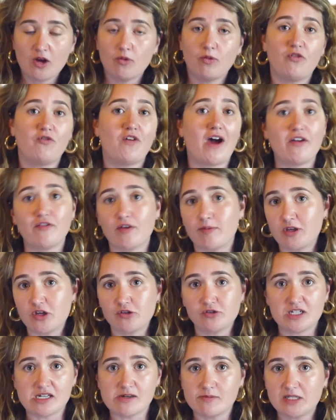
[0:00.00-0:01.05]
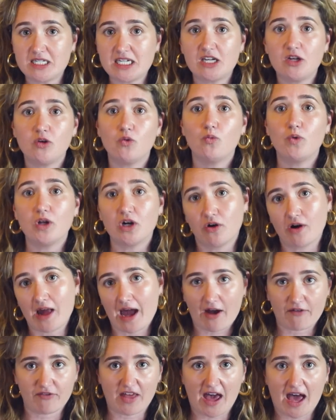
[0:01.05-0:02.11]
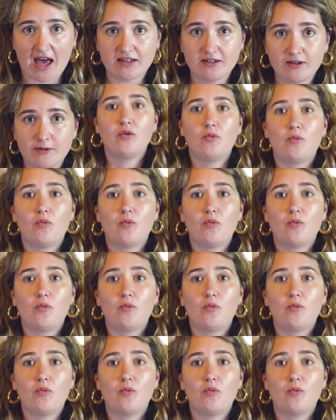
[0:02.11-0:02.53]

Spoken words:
With 5-MeO-DMT, we don't have that.